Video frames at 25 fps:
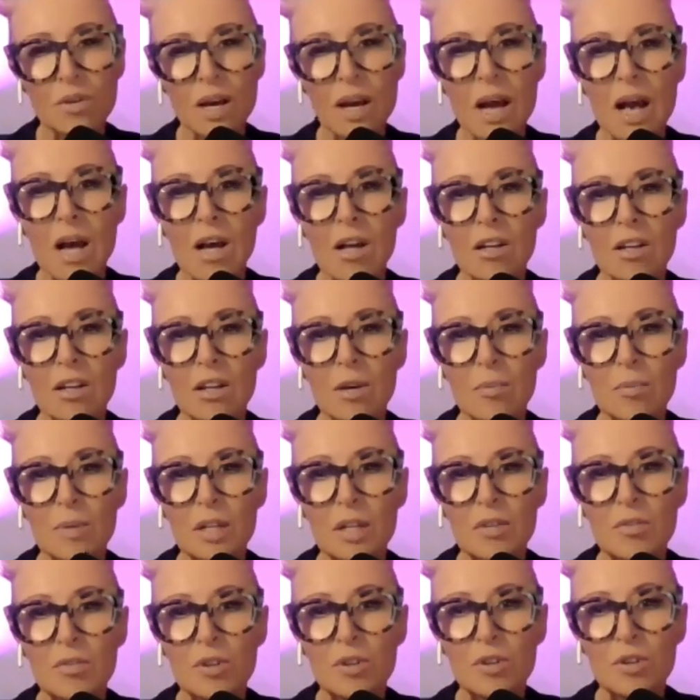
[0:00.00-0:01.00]
I mean,
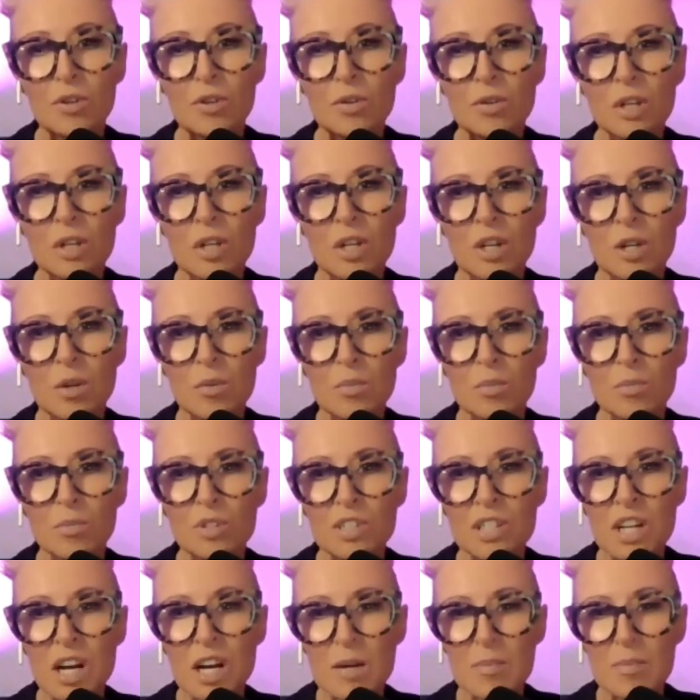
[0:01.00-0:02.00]
if you
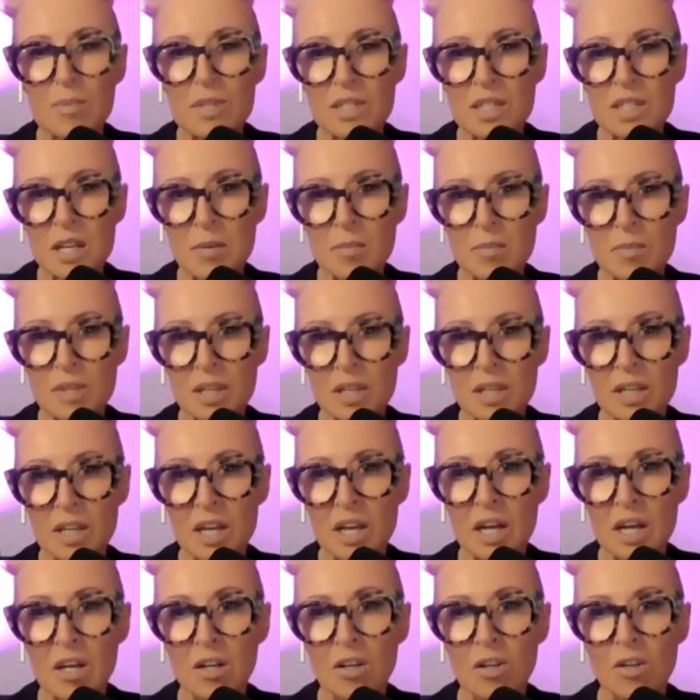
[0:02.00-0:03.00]
timestamp that,
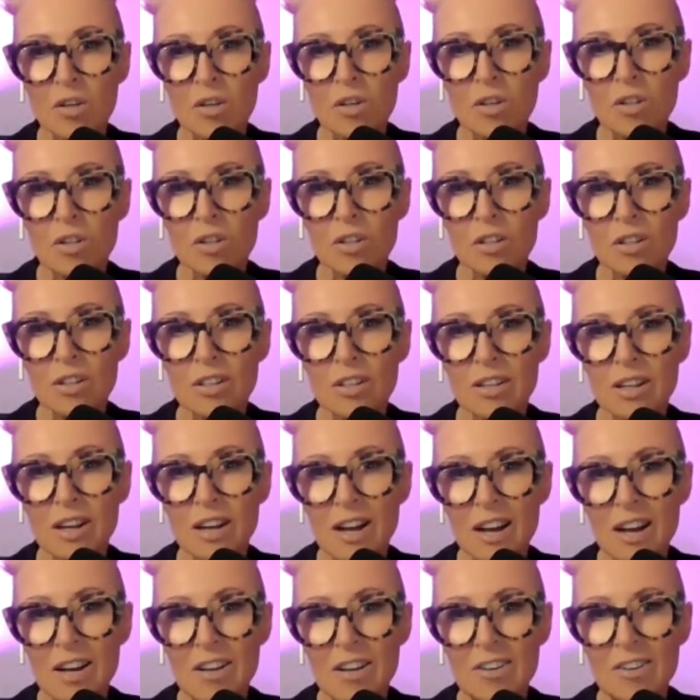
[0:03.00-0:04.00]
how
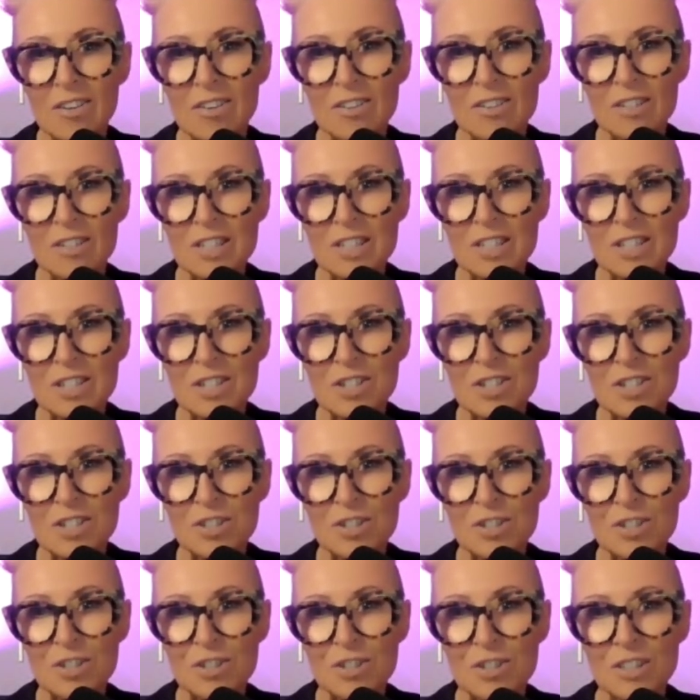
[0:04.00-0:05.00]
long did
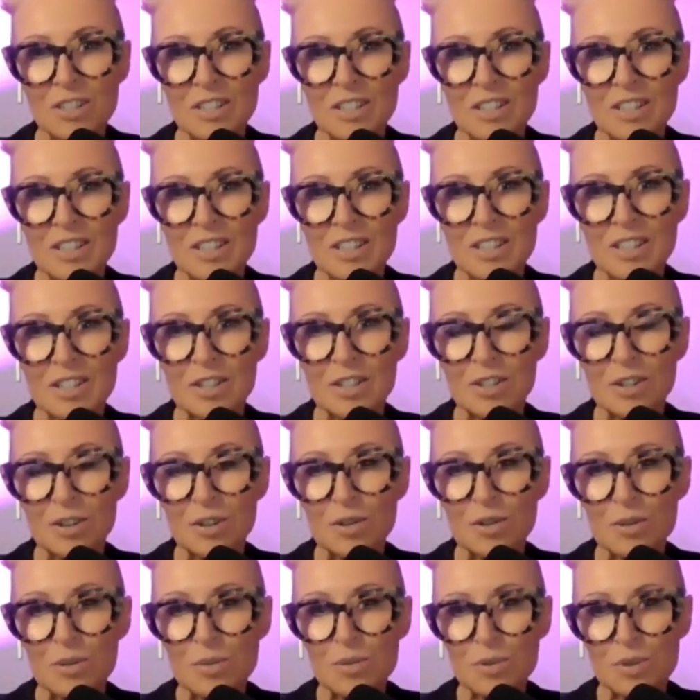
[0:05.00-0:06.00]
you go
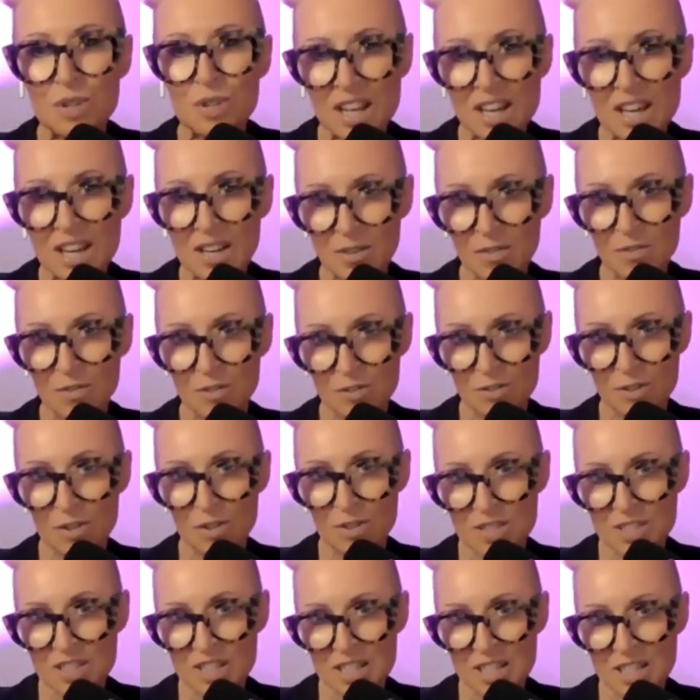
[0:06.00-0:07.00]
through that? You
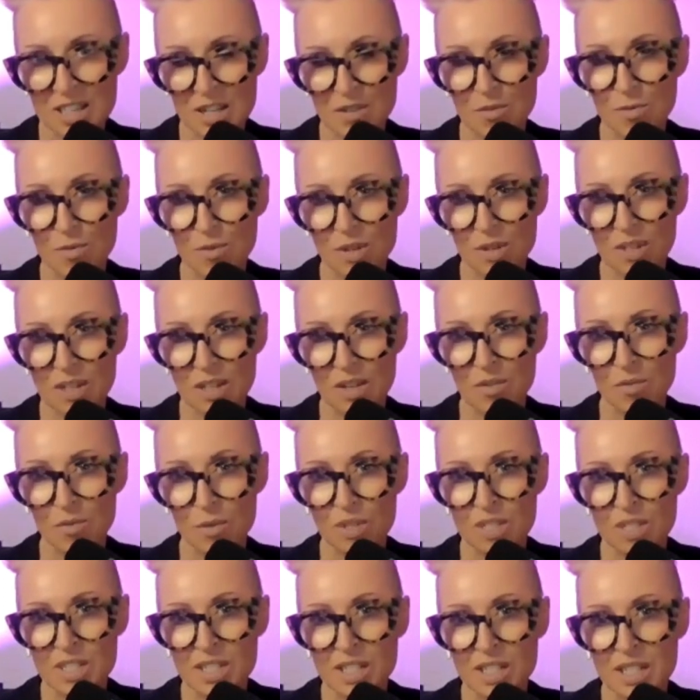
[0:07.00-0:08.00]
say
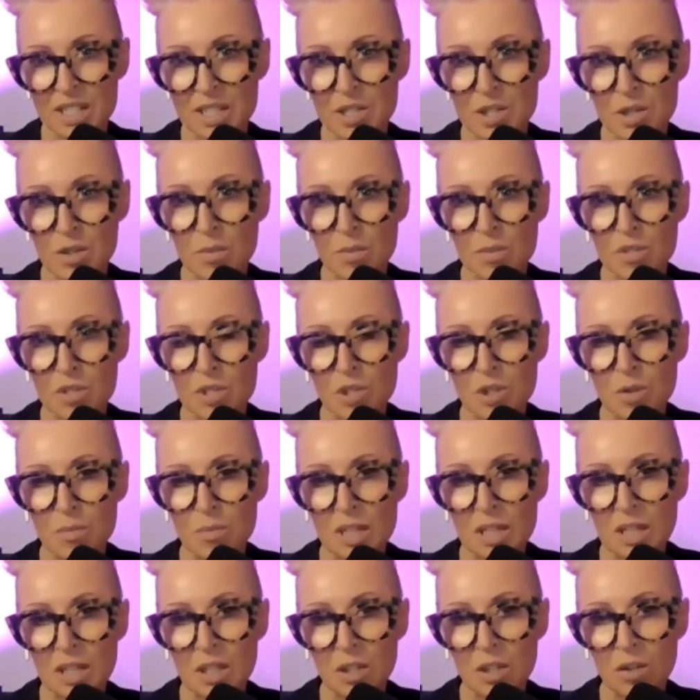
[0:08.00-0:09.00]
every day. So I'm
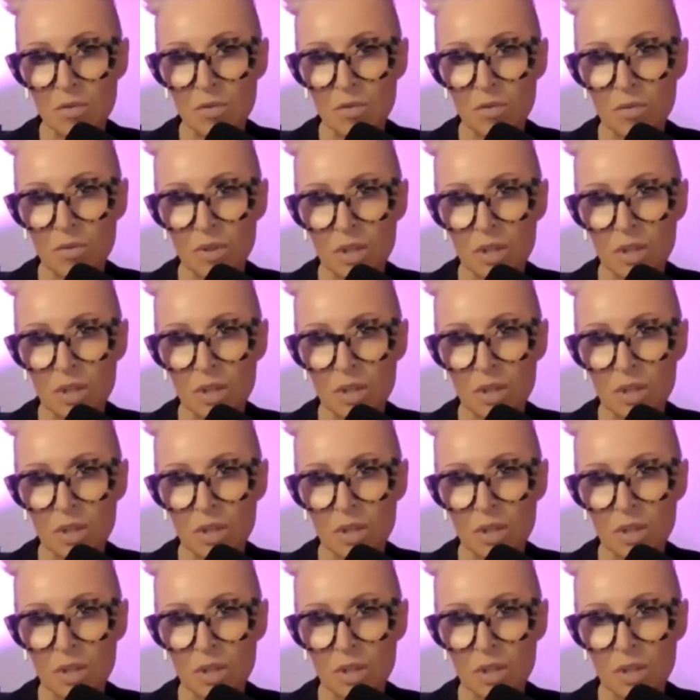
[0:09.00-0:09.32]
assuming